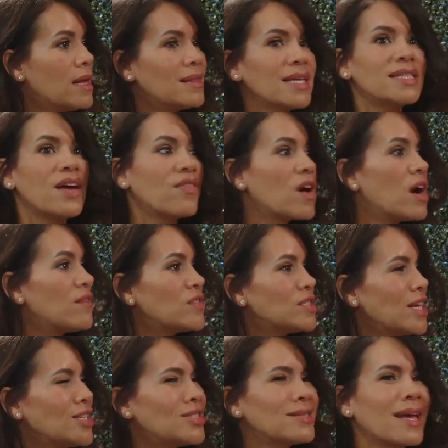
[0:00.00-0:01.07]
Let's have a
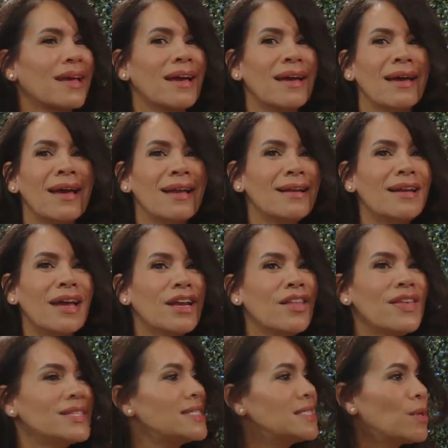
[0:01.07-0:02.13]
conversation. Like, none of
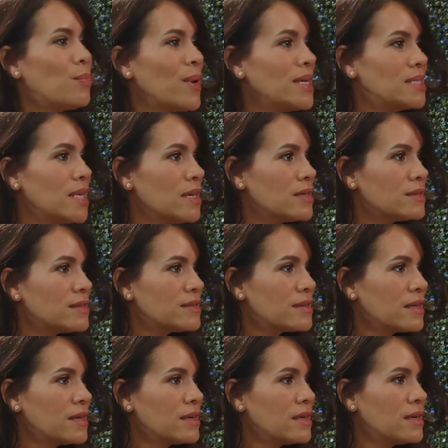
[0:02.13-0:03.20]
this is a big deal.
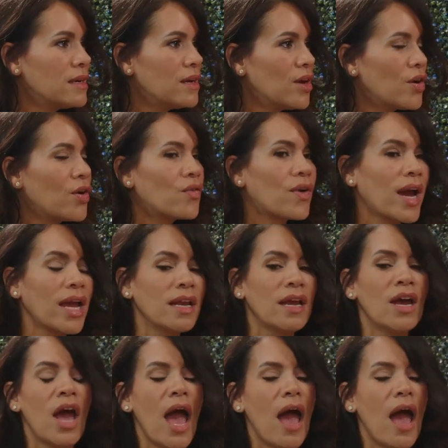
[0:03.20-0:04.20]
Mm-hmm. Right?